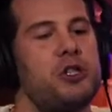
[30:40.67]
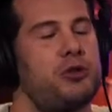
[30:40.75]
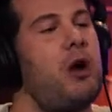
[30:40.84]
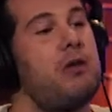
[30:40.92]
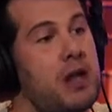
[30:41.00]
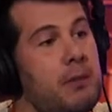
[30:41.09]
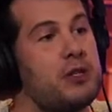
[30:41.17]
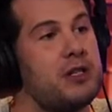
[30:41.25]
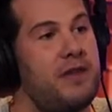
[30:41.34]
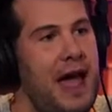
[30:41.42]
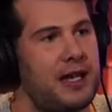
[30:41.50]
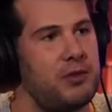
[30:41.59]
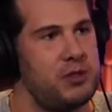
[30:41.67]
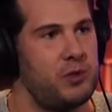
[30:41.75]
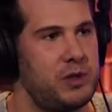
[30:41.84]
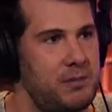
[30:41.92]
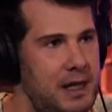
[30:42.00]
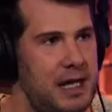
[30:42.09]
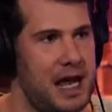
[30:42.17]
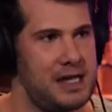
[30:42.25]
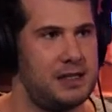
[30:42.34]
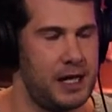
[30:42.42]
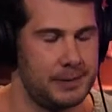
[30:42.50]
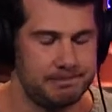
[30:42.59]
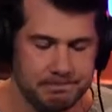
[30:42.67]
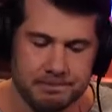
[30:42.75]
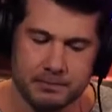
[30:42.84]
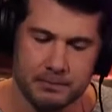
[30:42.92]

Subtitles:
just throw out numbers in a vacuum. This is what the media has done.